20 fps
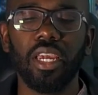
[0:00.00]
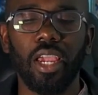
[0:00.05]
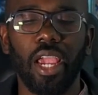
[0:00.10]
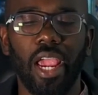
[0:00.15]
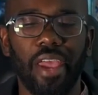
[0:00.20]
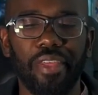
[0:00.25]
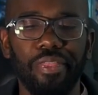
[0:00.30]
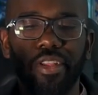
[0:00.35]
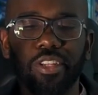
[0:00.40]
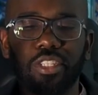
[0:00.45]

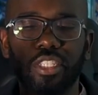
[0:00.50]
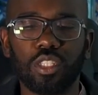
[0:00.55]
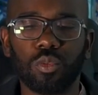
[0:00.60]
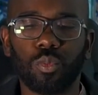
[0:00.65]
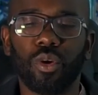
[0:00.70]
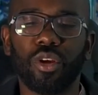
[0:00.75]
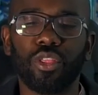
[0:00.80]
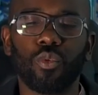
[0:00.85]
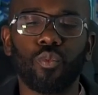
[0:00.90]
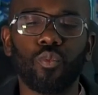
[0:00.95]
And this is
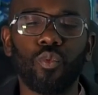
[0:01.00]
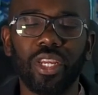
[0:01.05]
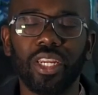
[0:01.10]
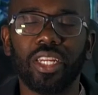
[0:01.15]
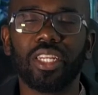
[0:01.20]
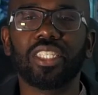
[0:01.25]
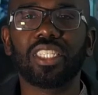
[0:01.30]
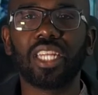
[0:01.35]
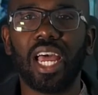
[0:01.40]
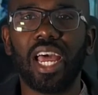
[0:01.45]
where the Ring
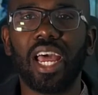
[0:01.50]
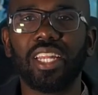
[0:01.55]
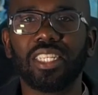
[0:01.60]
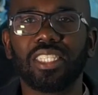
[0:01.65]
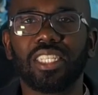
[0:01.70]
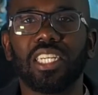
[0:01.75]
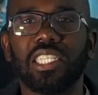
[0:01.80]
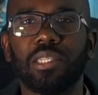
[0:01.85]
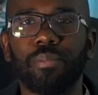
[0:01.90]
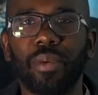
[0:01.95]
shines,
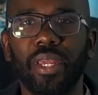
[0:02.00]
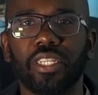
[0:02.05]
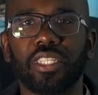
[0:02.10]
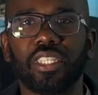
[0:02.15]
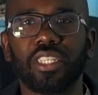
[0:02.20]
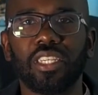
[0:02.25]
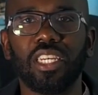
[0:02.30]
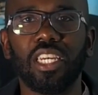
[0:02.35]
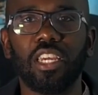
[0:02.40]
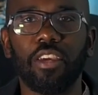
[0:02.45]

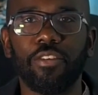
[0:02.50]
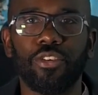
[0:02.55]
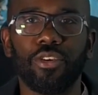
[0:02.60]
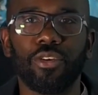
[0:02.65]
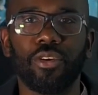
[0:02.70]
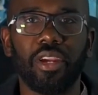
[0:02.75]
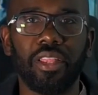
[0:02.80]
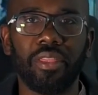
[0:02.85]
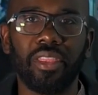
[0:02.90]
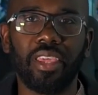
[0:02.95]
especially if you're
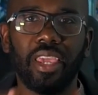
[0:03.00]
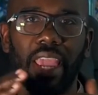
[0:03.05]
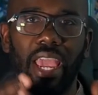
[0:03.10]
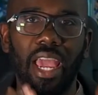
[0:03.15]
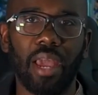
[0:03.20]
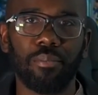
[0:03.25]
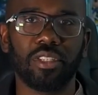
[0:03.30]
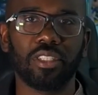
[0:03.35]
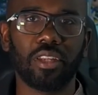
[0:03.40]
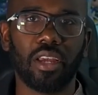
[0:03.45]
in the
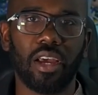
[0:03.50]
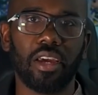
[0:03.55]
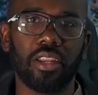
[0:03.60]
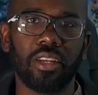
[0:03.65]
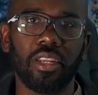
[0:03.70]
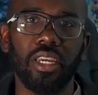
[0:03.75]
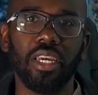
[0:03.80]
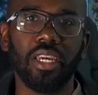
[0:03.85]
Amazon